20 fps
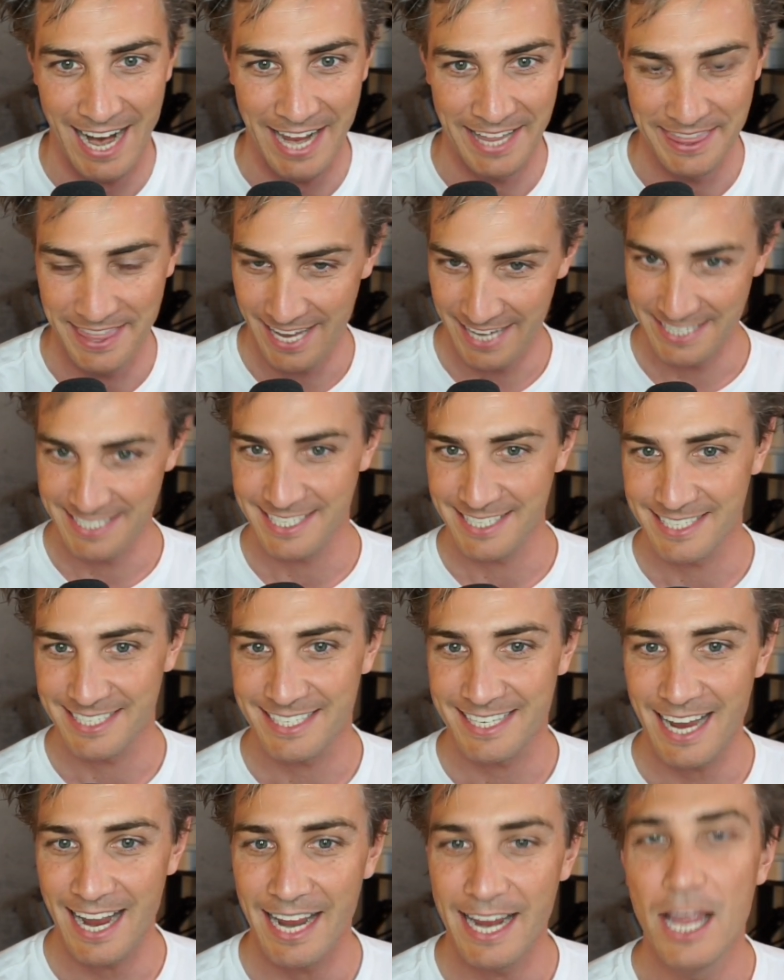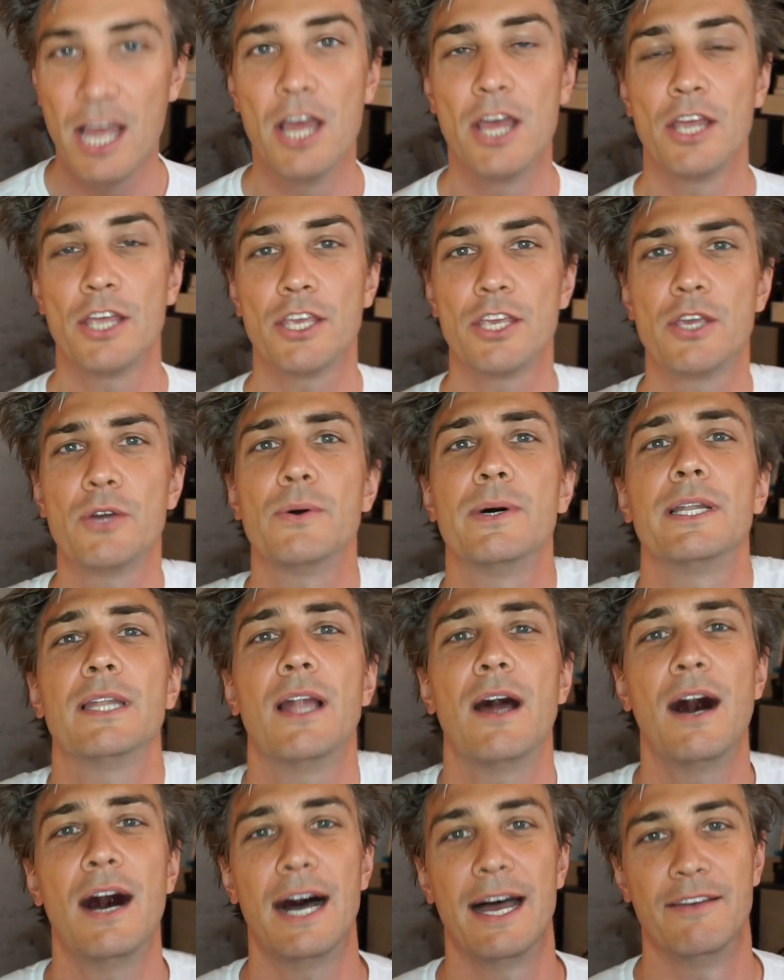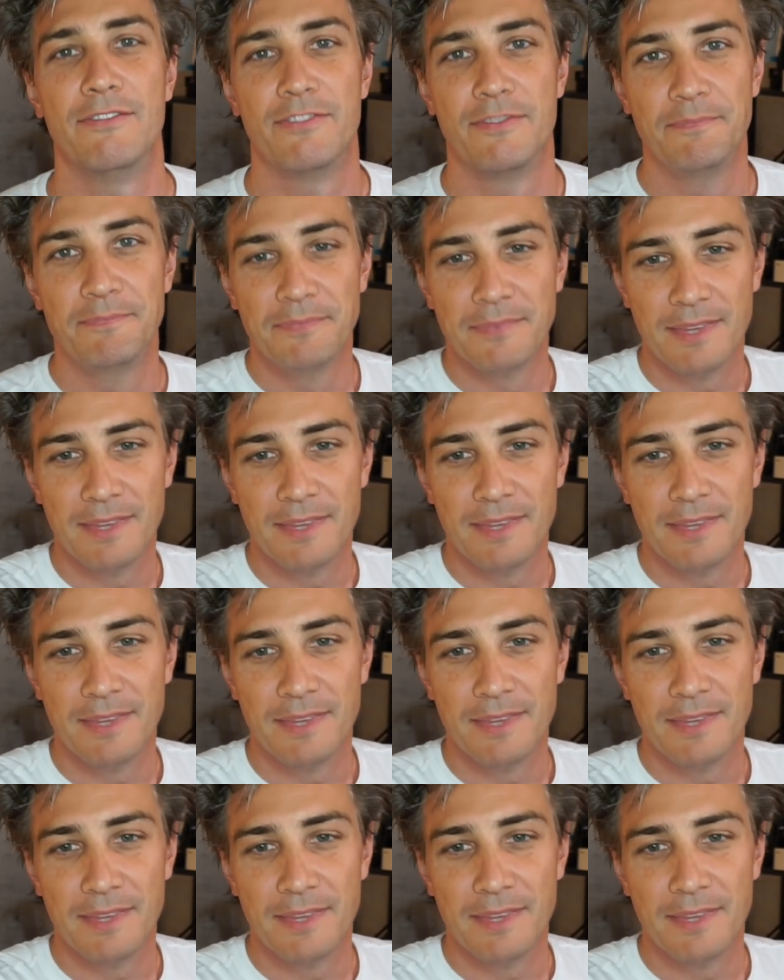and they just say, "You are live."